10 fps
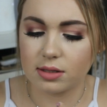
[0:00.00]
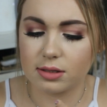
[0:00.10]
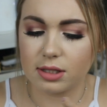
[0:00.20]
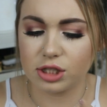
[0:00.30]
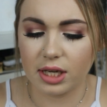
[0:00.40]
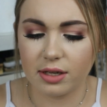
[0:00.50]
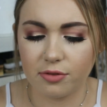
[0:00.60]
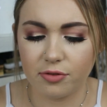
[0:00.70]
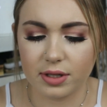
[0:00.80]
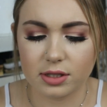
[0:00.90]
this is the shade
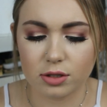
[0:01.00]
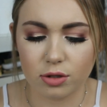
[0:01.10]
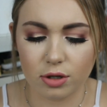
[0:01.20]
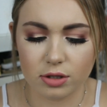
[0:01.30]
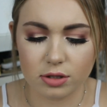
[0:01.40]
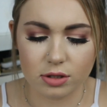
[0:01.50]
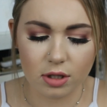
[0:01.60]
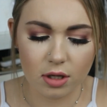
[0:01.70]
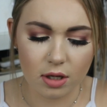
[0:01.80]
Fingers Crossed,